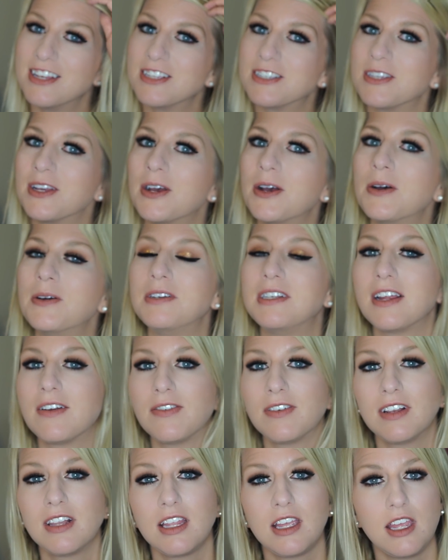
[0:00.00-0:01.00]
So
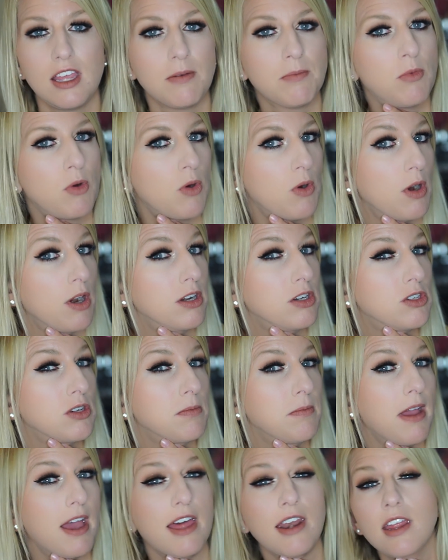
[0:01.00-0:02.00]
definitely a more
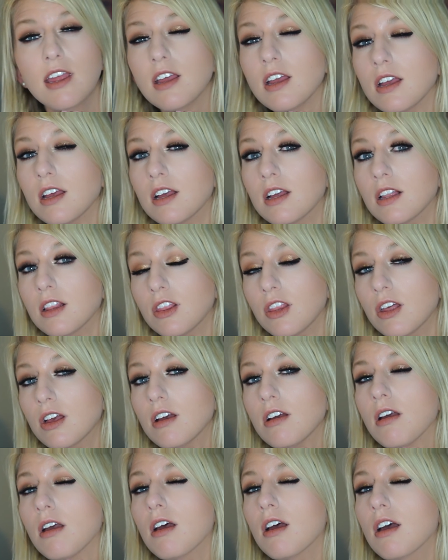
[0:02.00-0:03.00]
dramatic
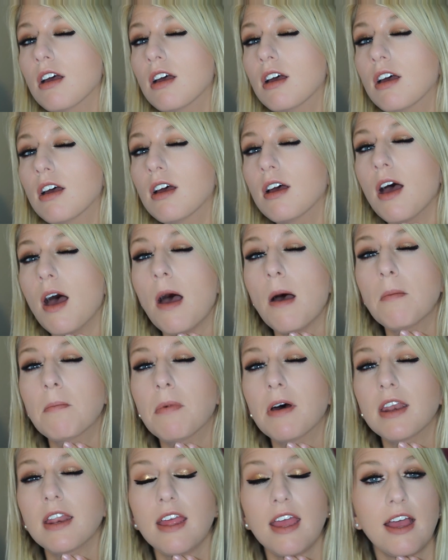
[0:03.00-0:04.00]
look,
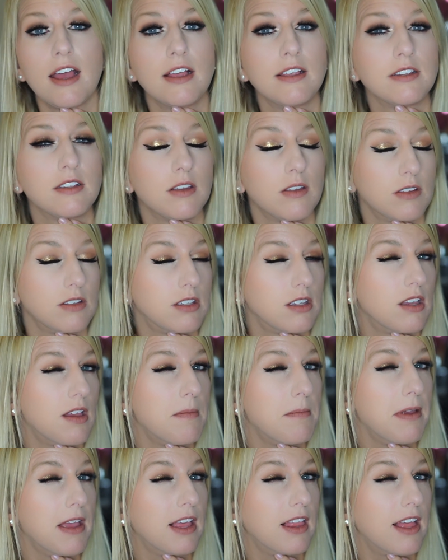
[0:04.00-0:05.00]
but it has those
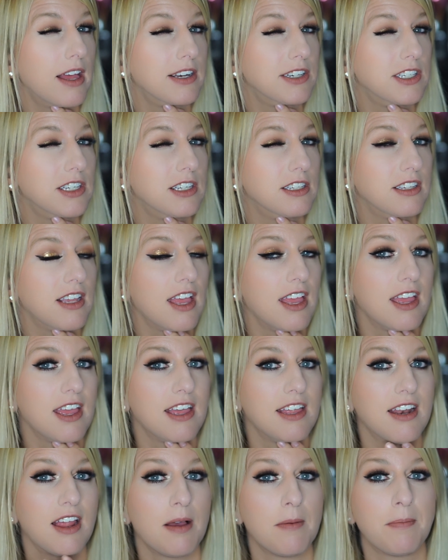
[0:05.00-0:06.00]
big lashes
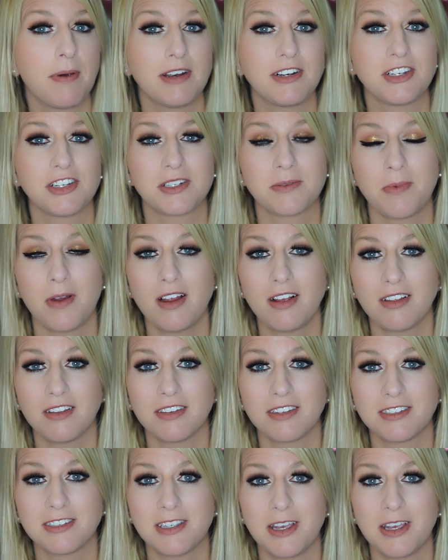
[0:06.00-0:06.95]
and a bunch of sparkles.